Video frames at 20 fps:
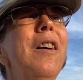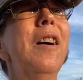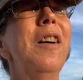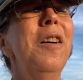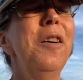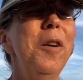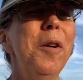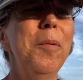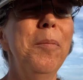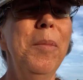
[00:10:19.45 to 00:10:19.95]

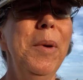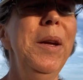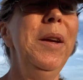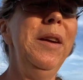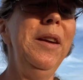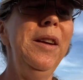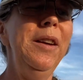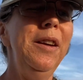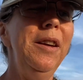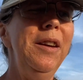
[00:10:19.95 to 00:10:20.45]
and
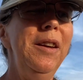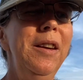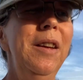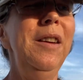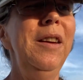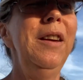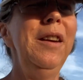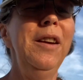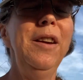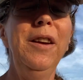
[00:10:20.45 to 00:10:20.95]

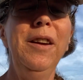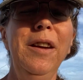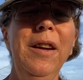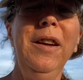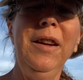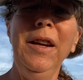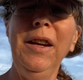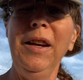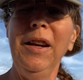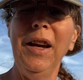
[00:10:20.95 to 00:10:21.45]

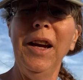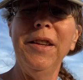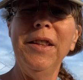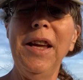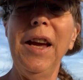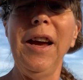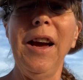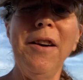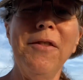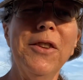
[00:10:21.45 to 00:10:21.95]
they
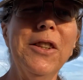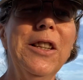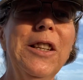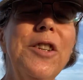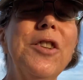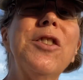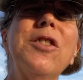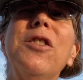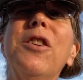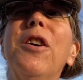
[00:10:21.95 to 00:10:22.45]
have a
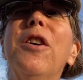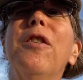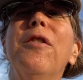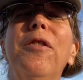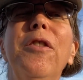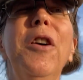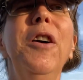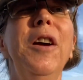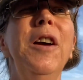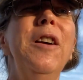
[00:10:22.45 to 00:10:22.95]
list of